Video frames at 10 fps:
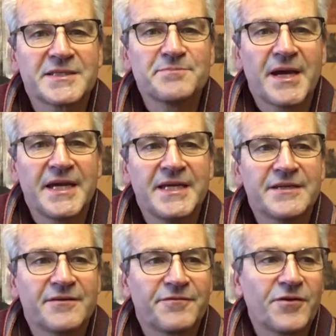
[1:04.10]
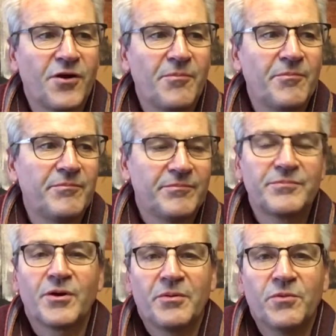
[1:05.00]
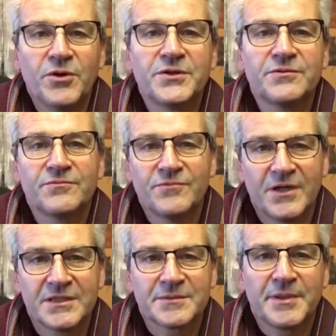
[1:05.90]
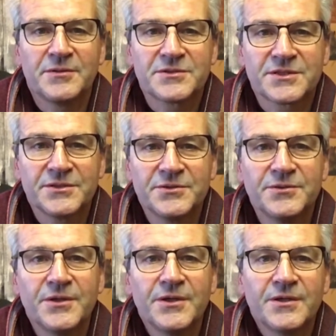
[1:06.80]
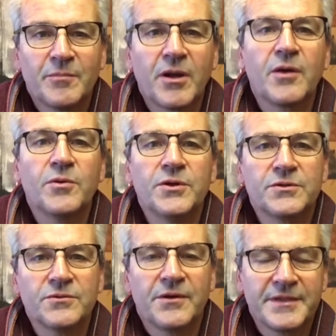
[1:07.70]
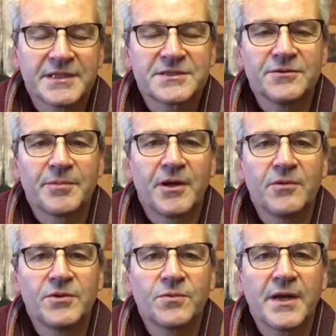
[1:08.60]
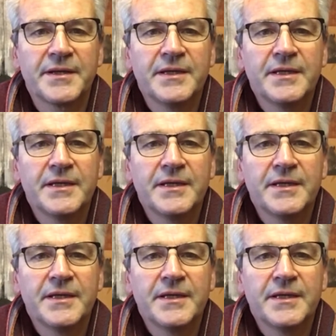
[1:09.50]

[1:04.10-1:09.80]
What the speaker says: made from proper wood as opposed to plywood, although he does do a plywood one.